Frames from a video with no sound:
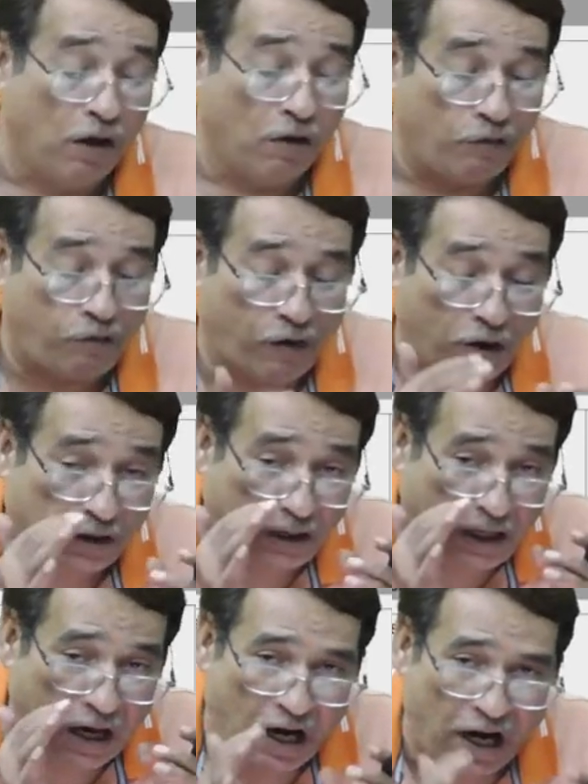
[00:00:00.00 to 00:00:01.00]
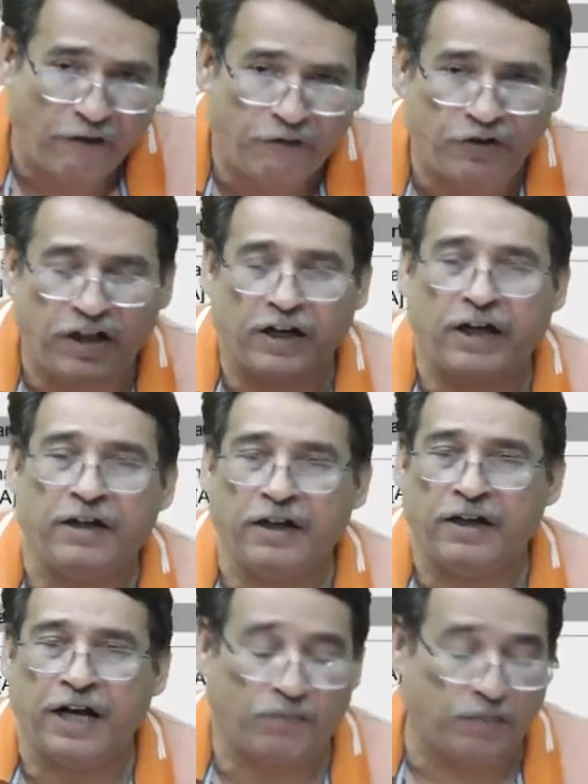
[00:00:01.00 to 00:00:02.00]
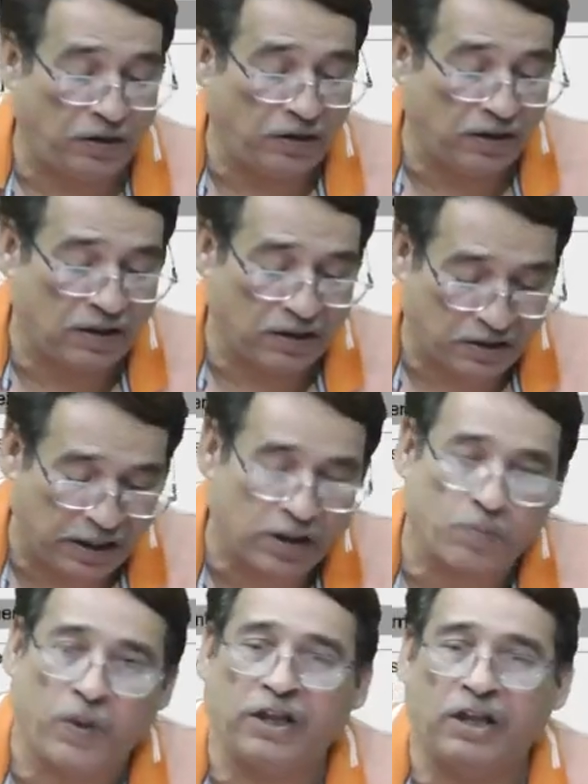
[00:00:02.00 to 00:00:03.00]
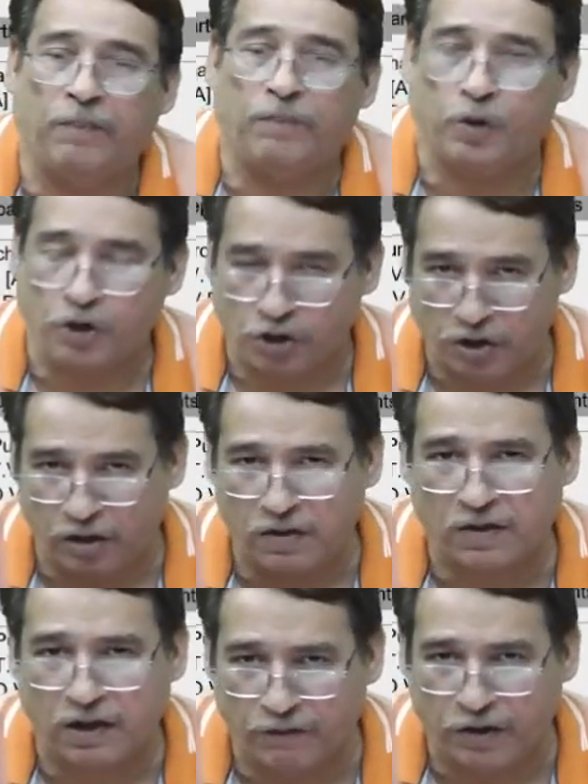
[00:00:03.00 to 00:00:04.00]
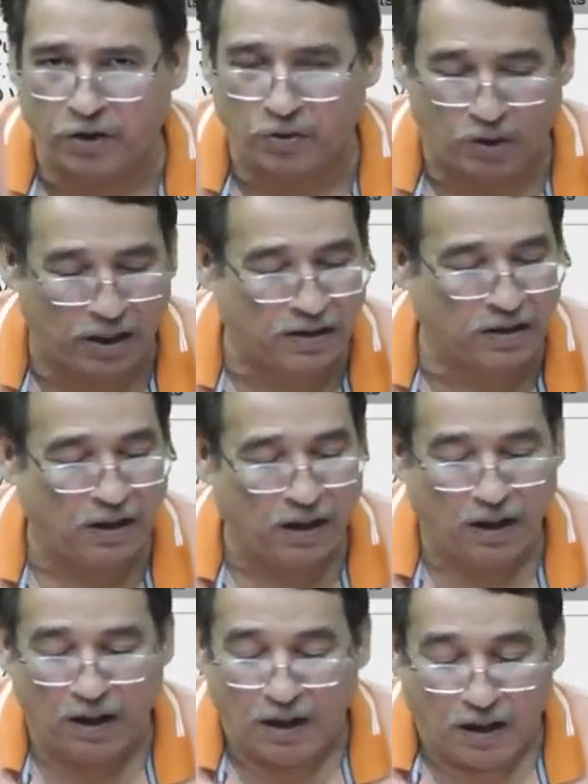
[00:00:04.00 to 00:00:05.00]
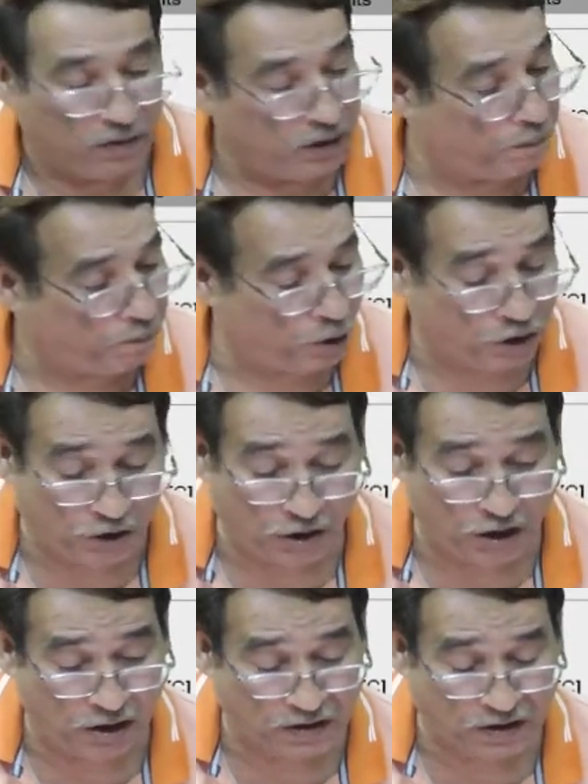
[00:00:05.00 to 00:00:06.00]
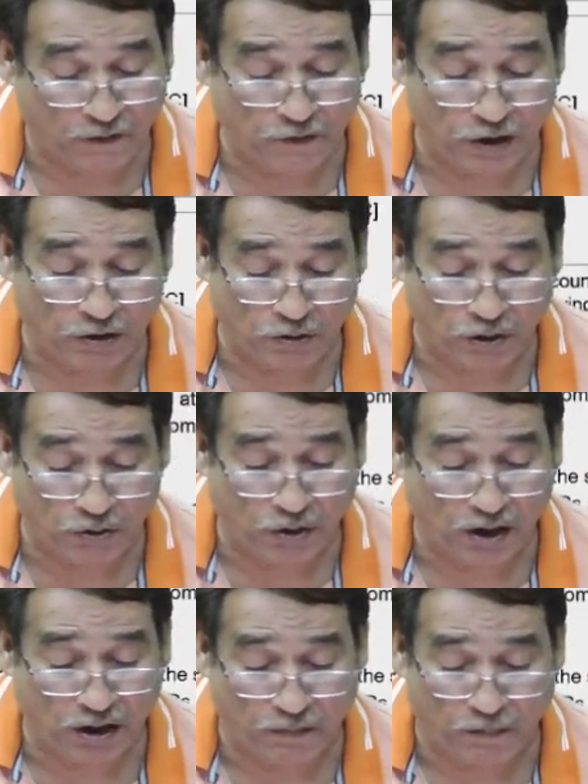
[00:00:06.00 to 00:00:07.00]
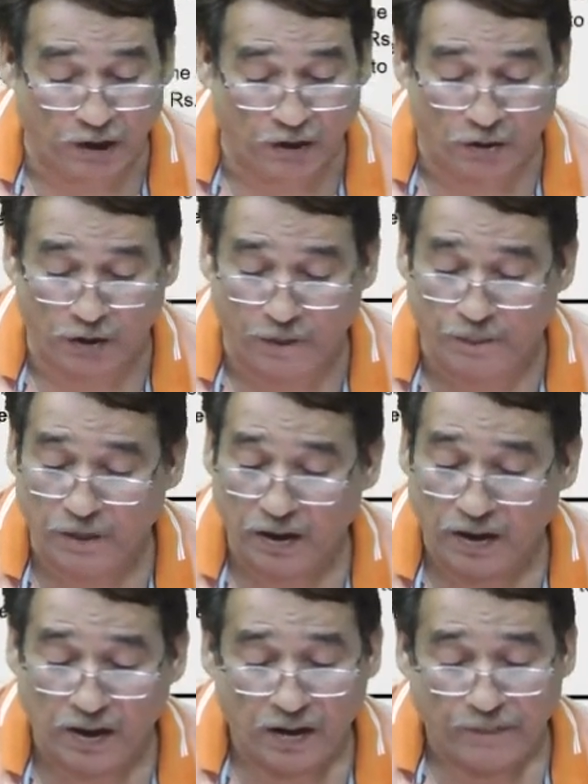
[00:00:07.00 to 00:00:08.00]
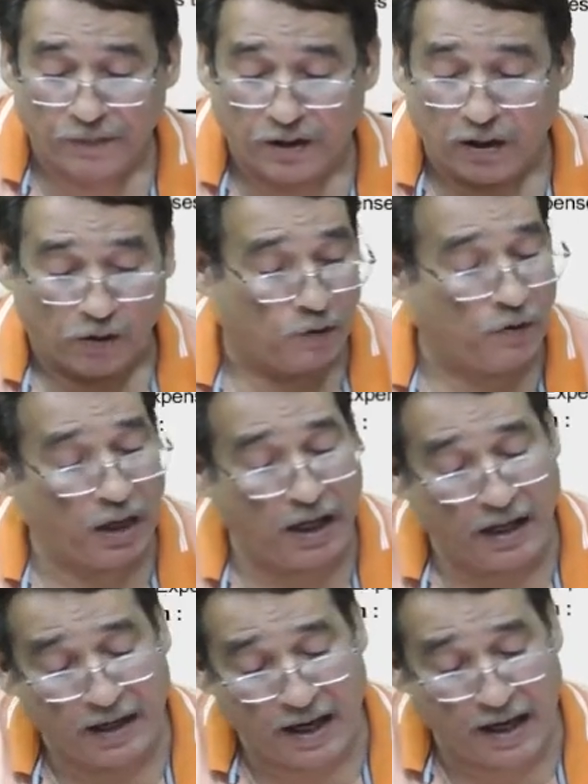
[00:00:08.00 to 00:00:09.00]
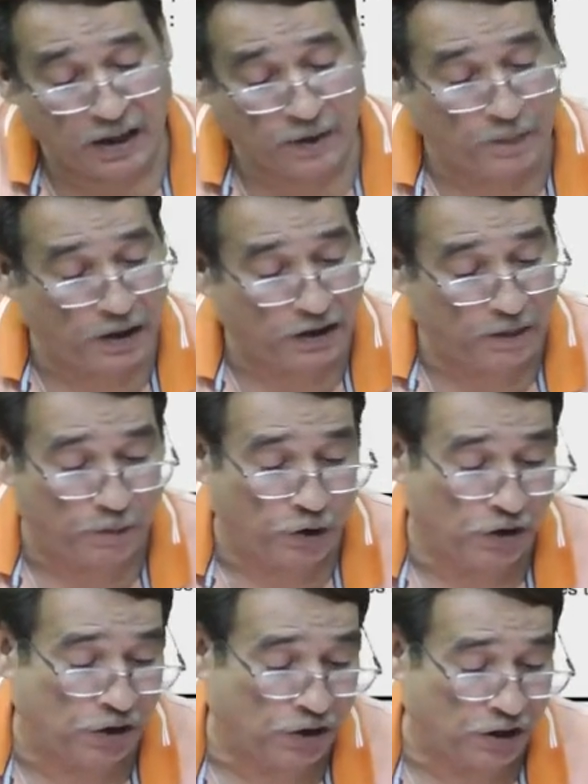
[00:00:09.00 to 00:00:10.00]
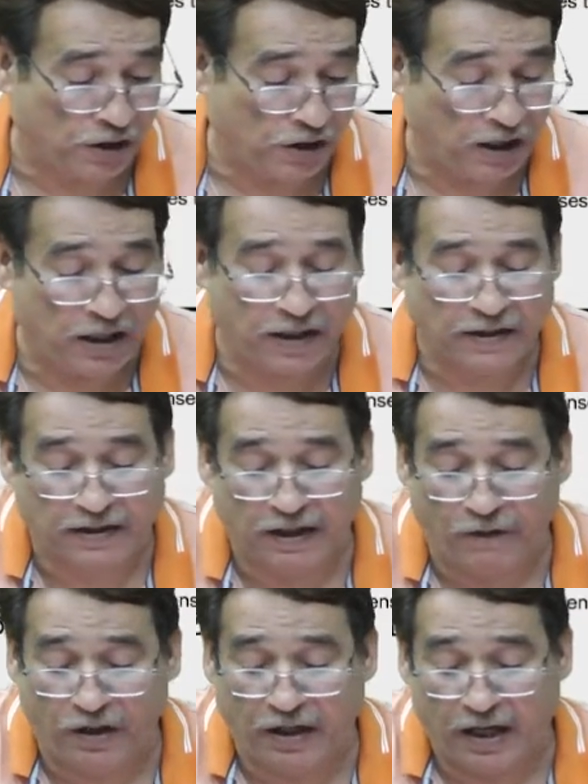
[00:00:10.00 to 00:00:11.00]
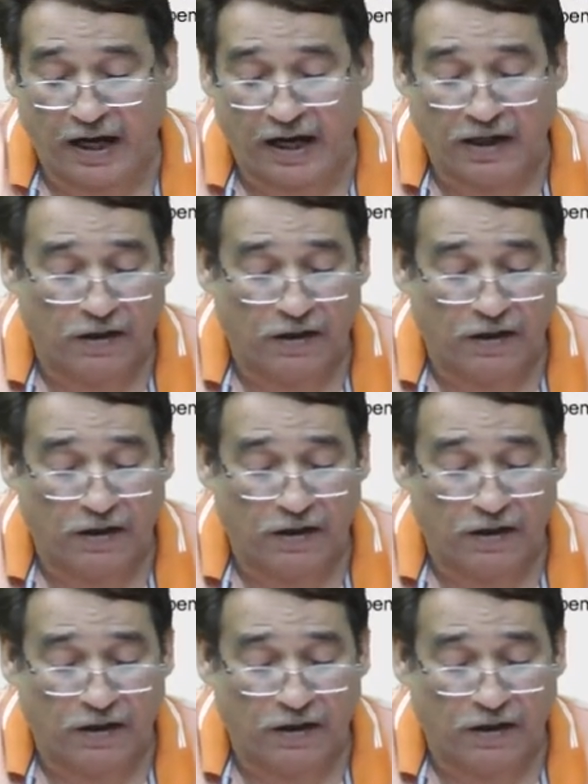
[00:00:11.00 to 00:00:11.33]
For the half year ended, that means this is 6 monthly position is given to us. The position is given to you here below. And as per the position, it is given that